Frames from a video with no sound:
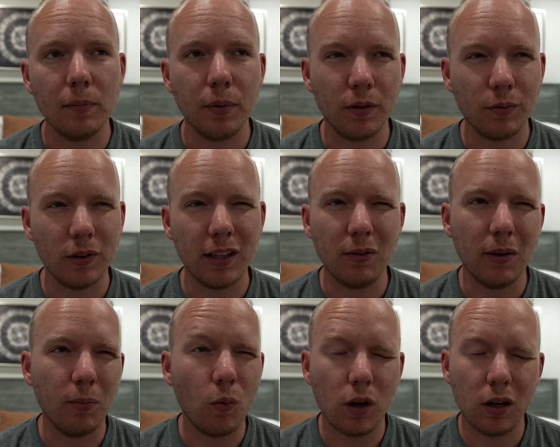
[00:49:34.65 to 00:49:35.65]
But really, what
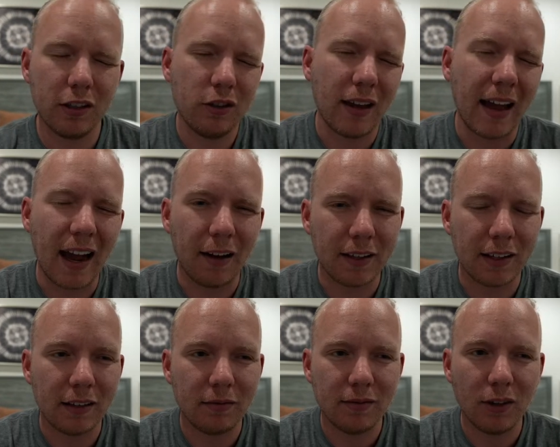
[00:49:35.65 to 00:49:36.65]
more do you have to
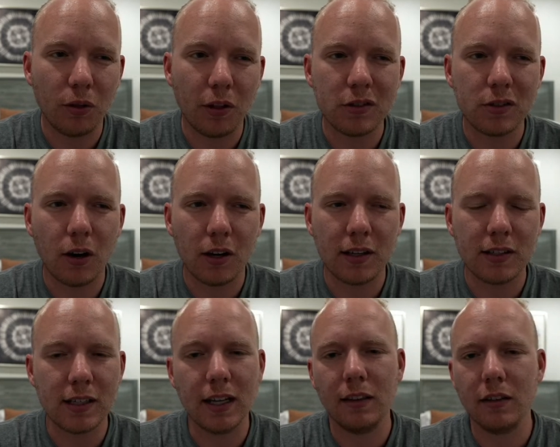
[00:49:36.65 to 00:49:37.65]
know the jargon to
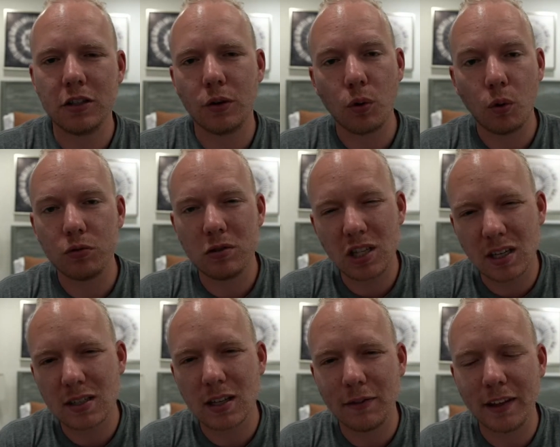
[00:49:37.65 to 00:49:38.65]
get the general
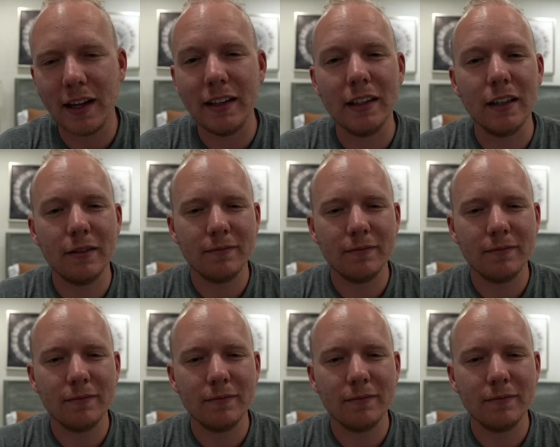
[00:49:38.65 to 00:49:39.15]
gist of the idea?